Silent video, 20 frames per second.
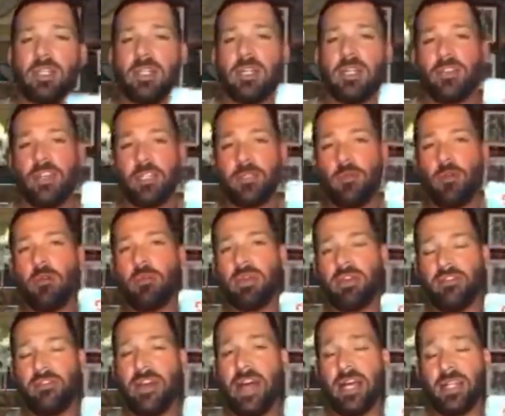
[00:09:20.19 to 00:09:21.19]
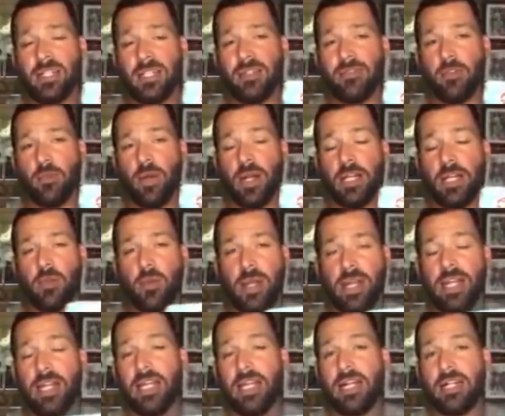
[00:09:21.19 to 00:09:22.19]
This one will be a fast giveaway so I
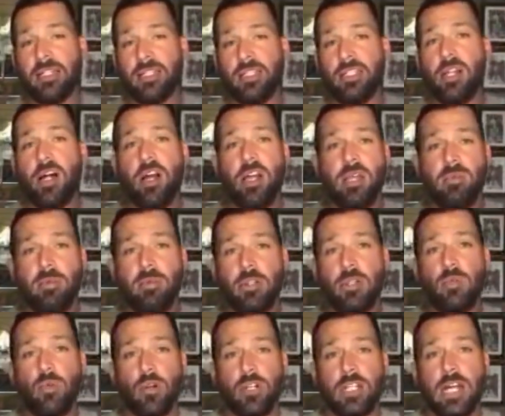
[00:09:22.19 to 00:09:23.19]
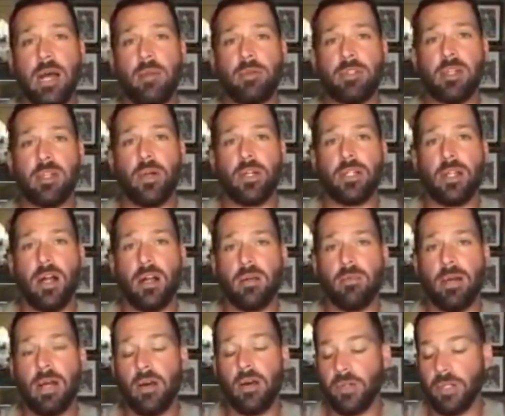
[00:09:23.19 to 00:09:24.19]
can get on to talking about 2 more topics I want to talk
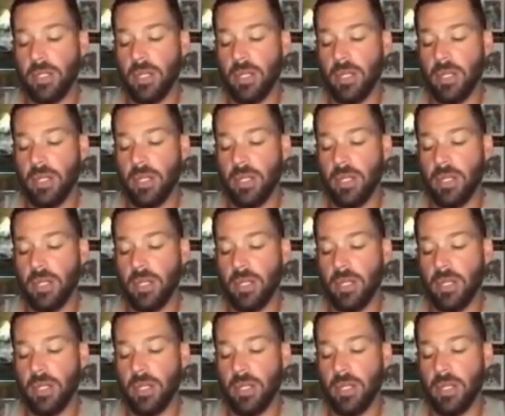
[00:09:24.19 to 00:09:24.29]
about.